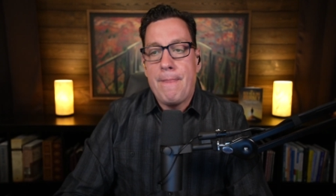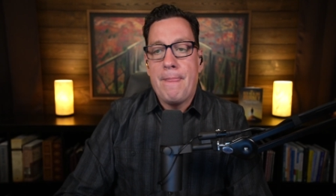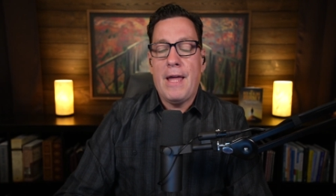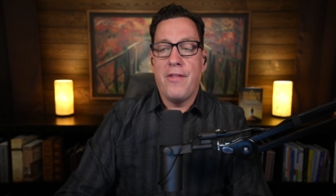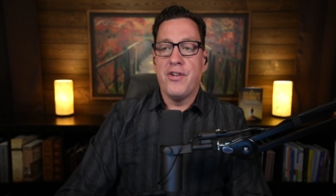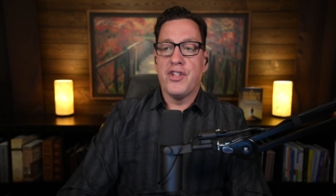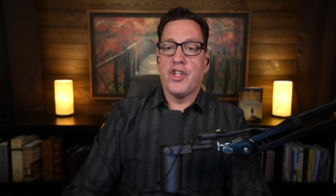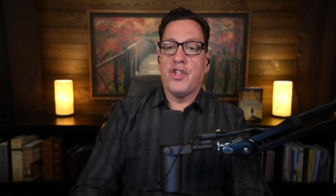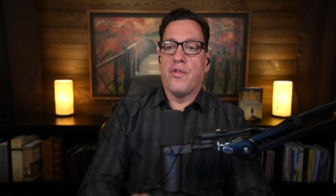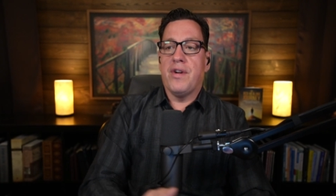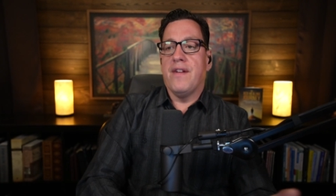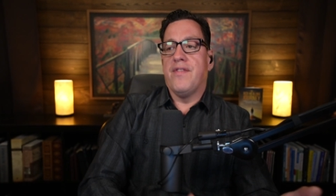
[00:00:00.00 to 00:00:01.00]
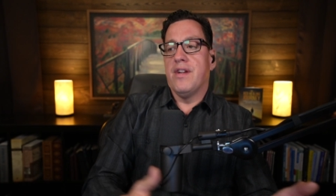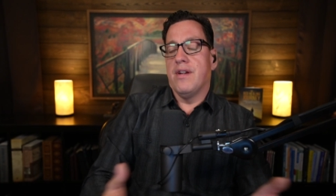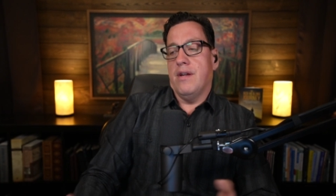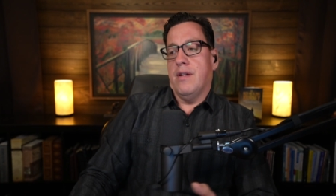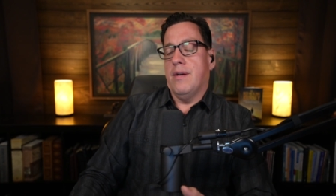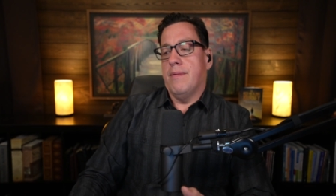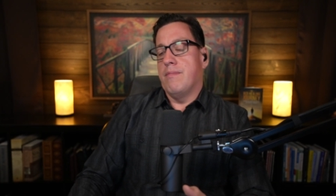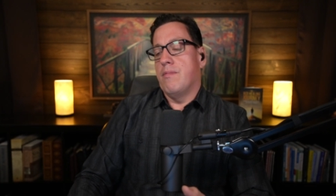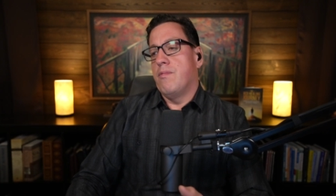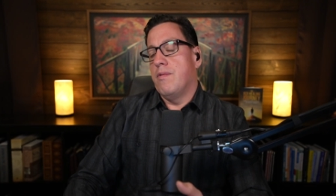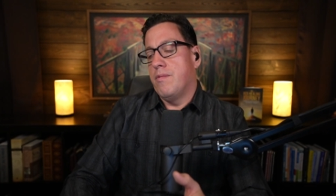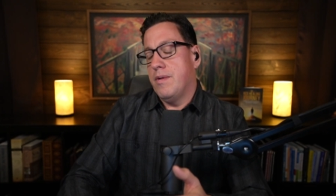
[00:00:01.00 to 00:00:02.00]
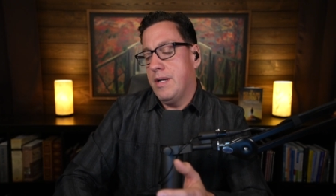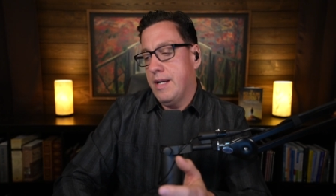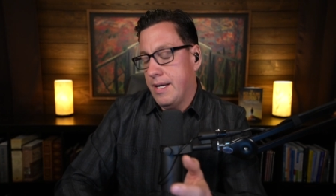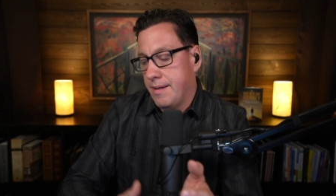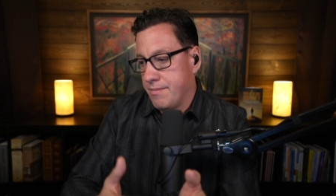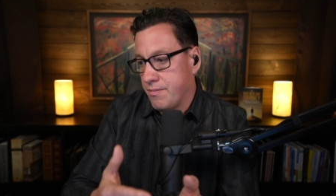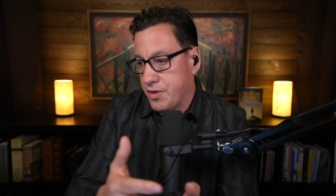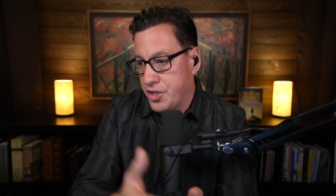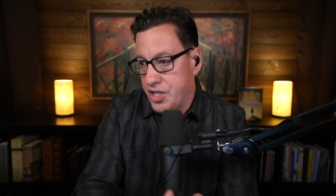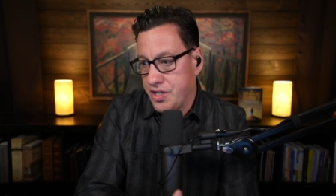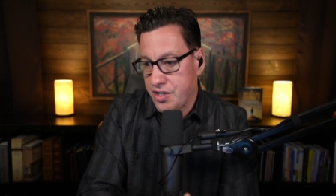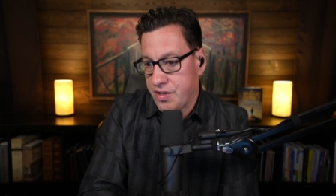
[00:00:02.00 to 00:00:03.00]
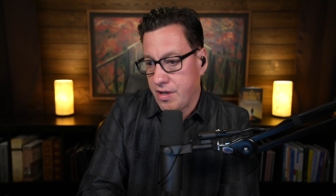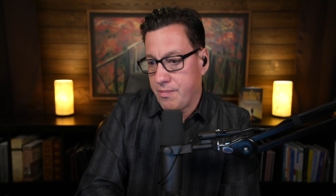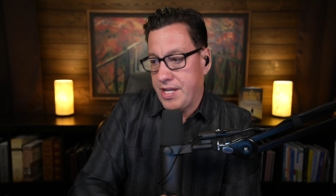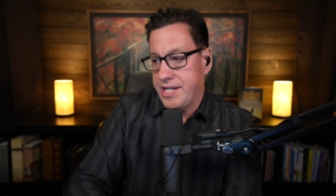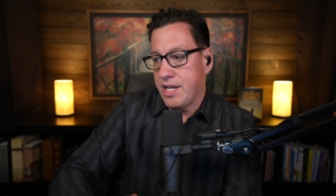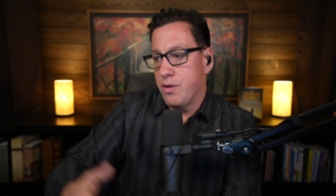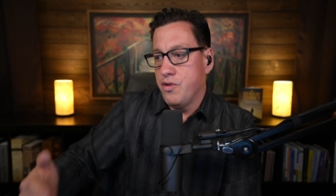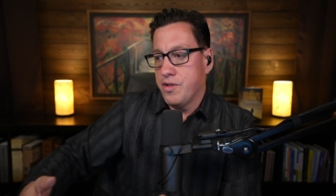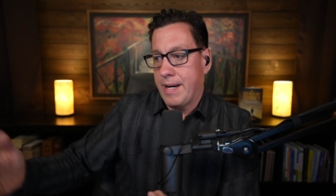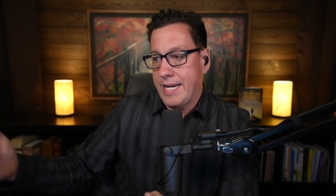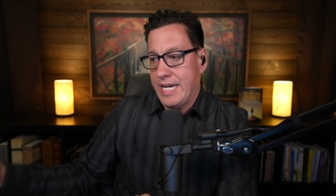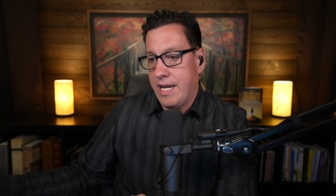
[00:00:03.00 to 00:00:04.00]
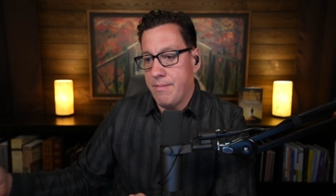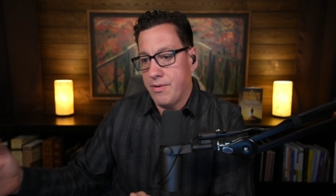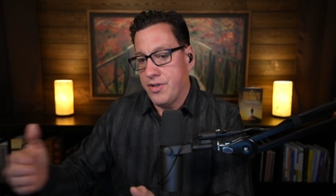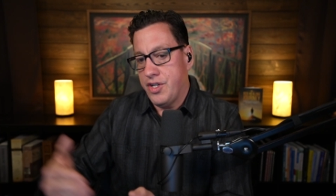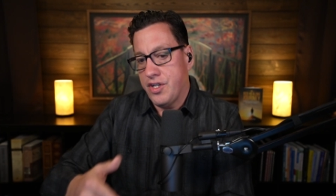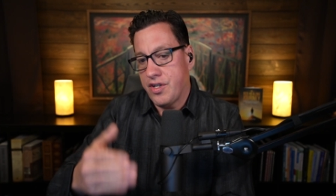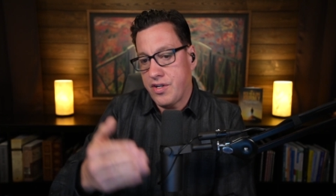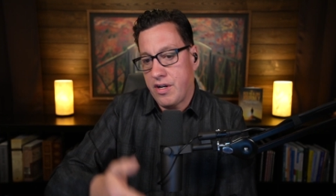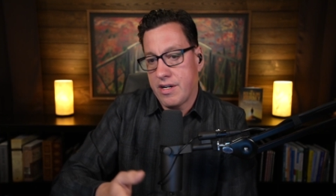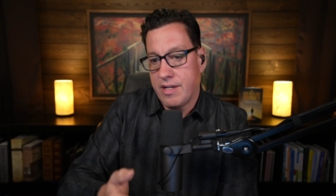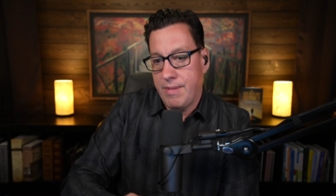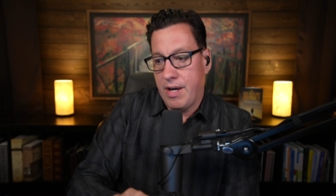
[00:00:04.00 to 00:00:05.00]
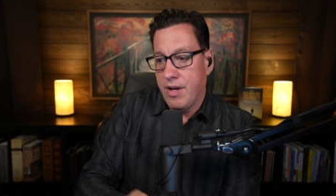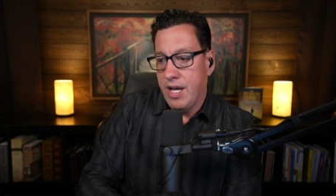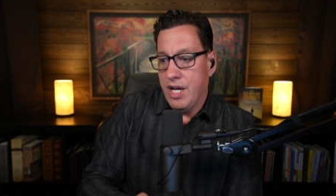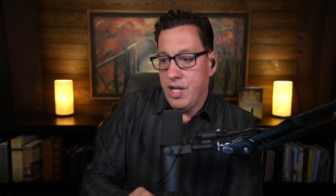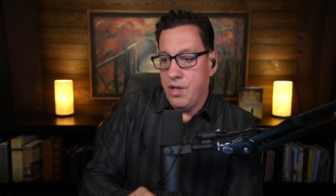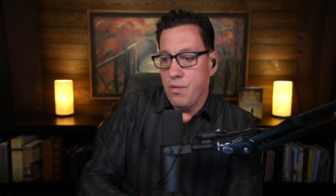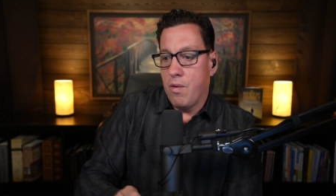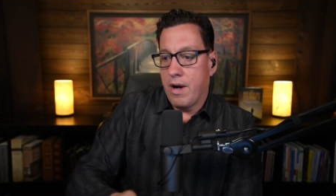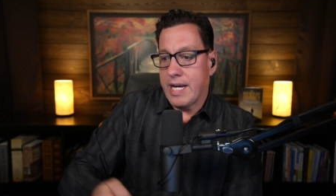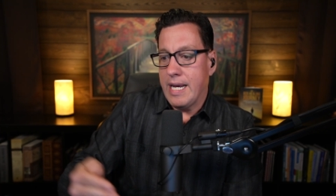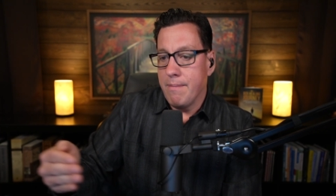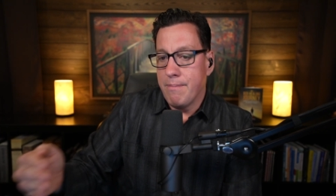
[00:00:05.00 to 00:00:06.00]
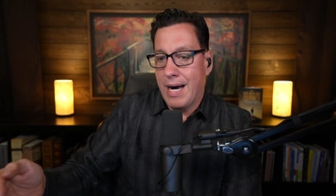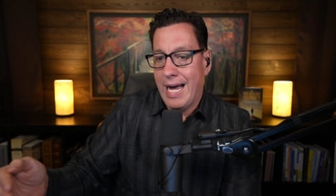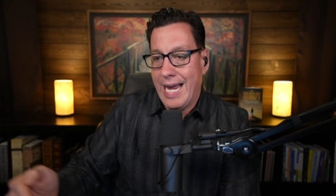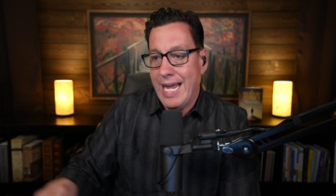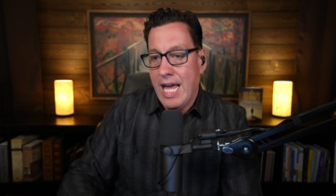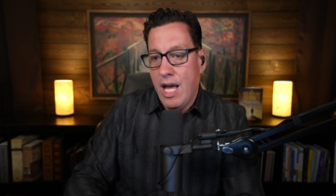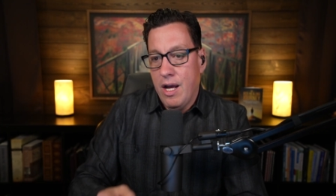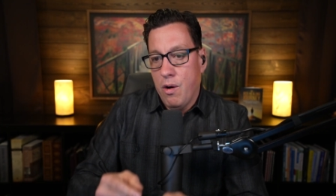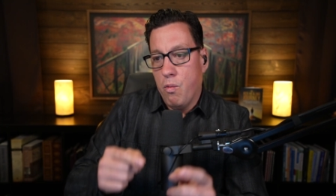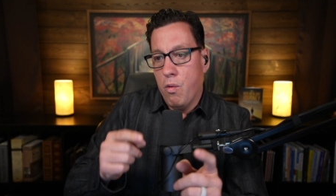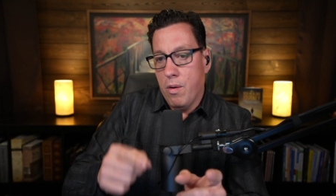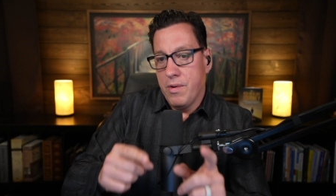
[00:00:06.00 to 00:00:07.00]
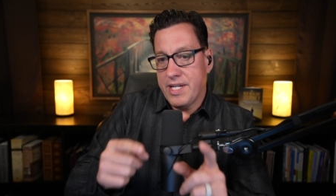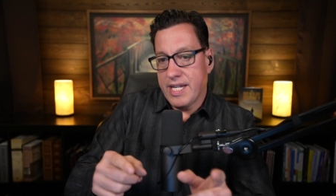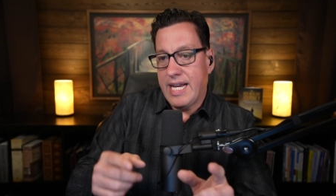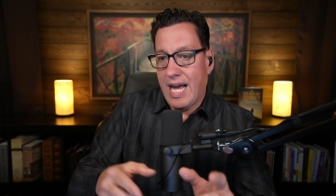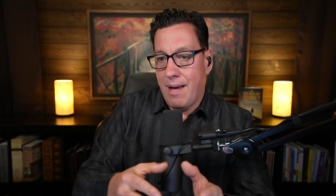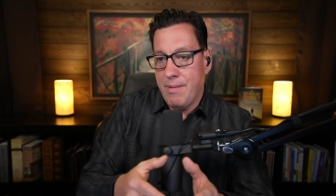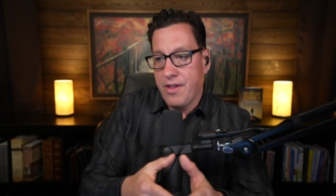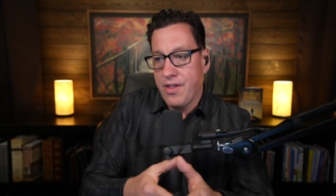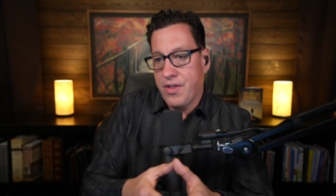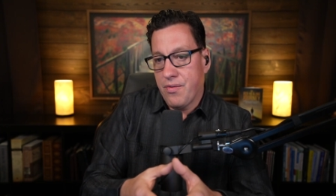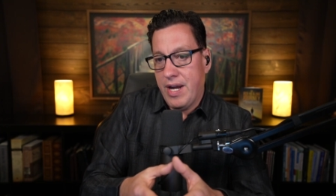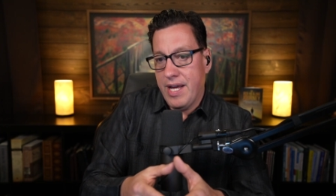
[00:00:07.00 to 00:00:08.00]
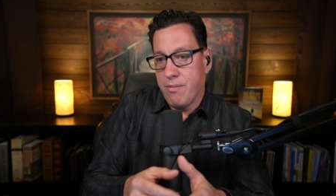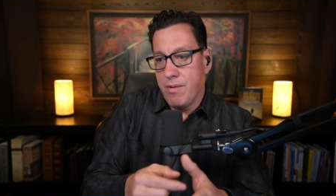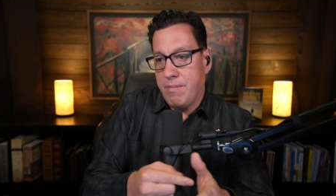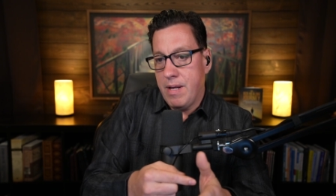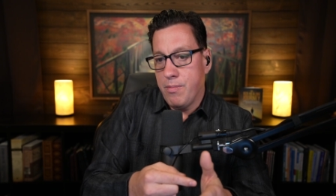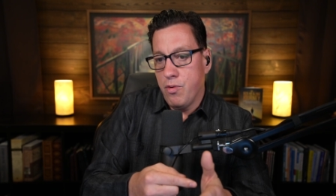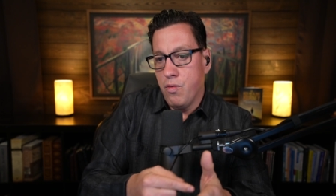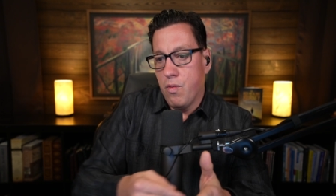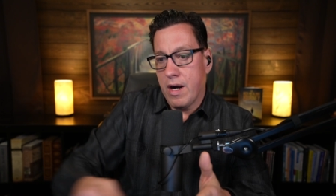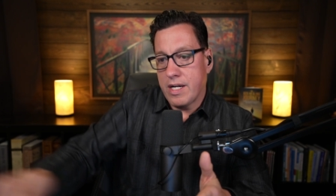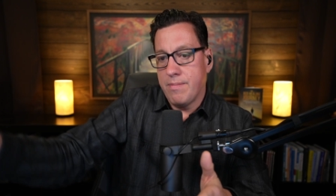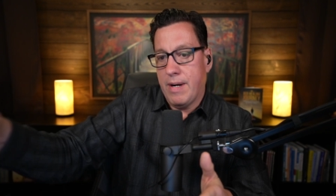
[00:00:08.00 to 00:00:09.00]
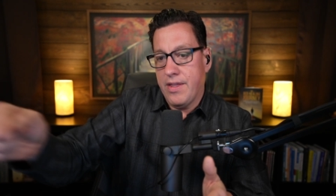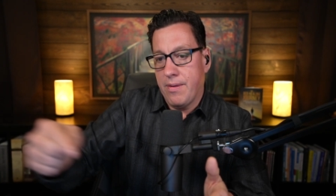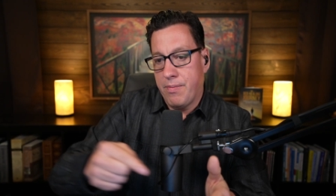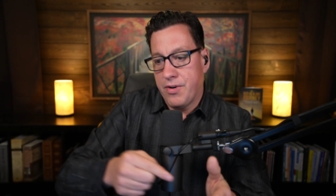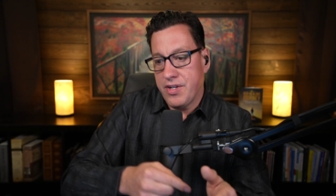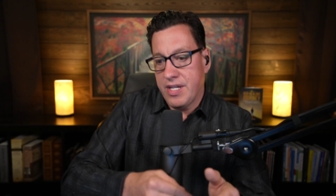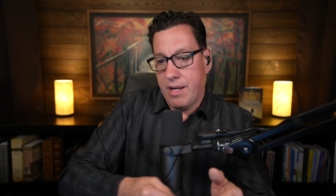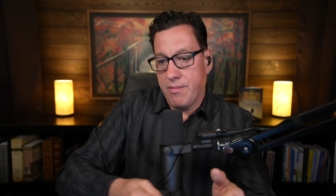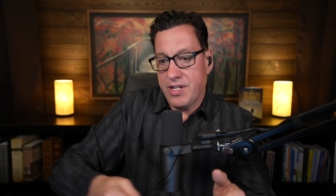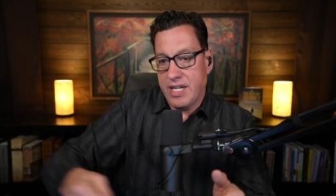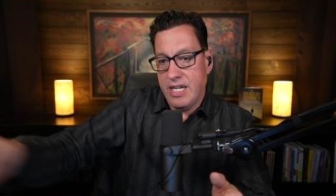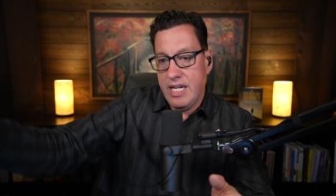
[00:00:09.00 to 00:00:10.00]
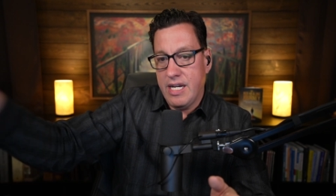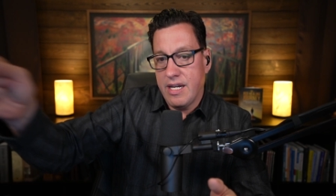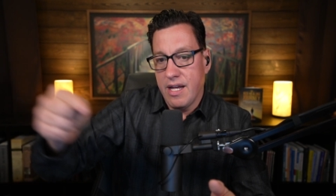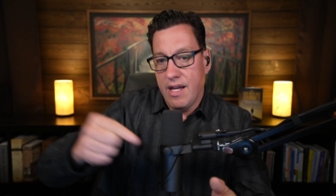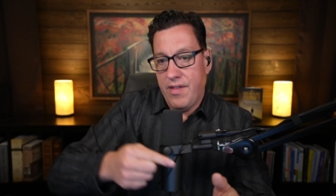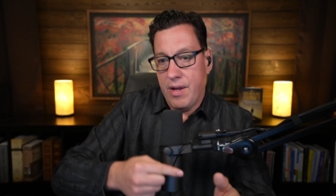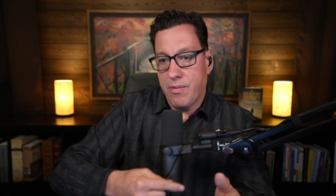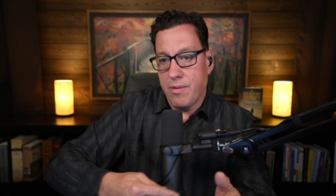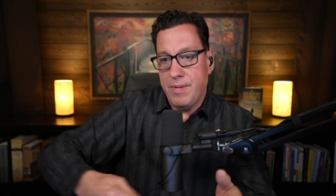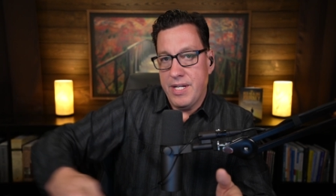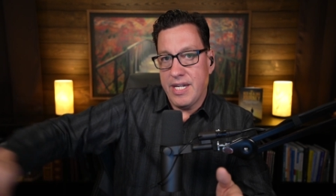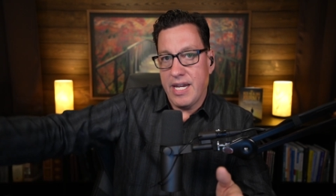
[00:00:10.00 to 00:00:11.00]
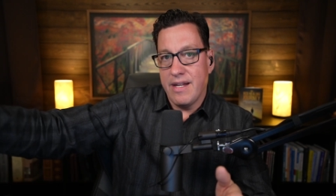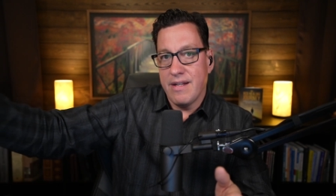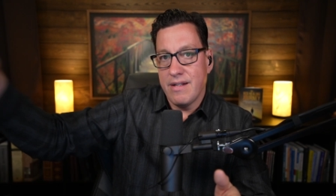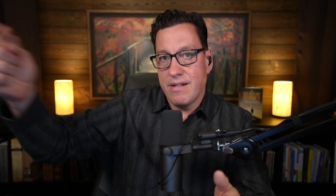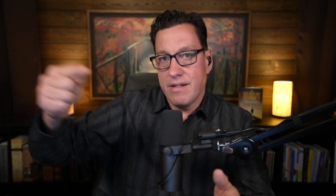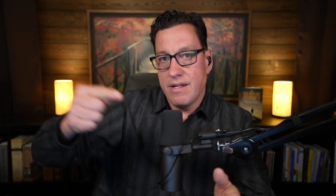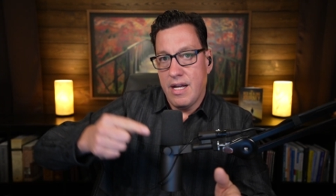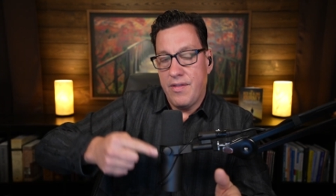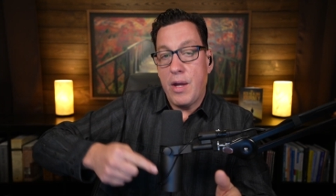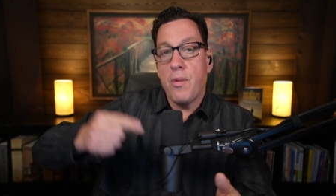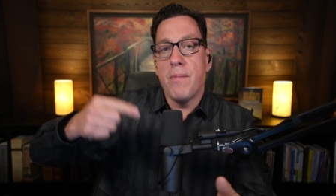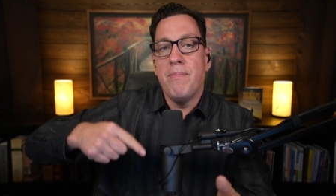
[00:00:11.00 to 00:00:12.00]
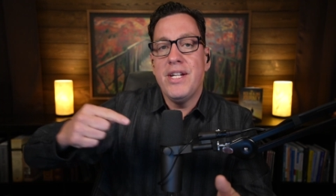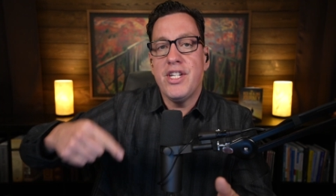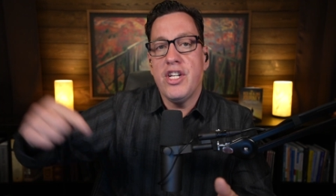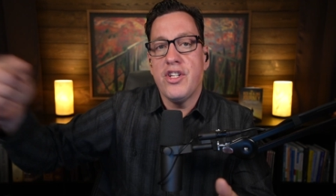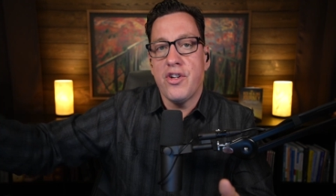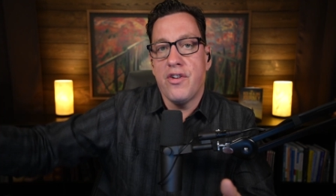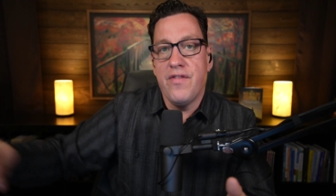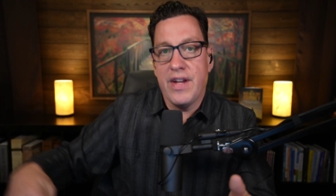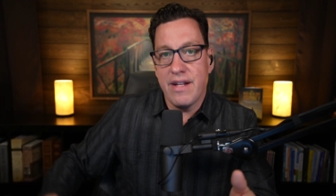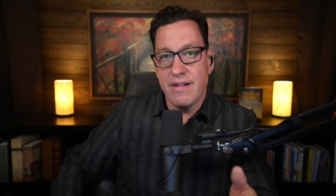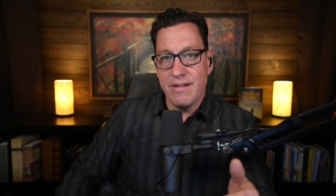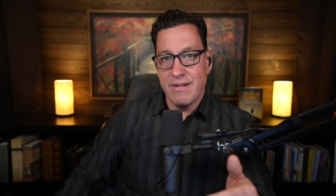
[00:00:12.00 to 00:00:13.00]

Now, there's a story of the um, um, where Jesus taught when they said, "Who's my neighbor?" and Jesus talked about you walking by. What was the common thread when people who walked by the person that was in need? They were busy. They were busy serving.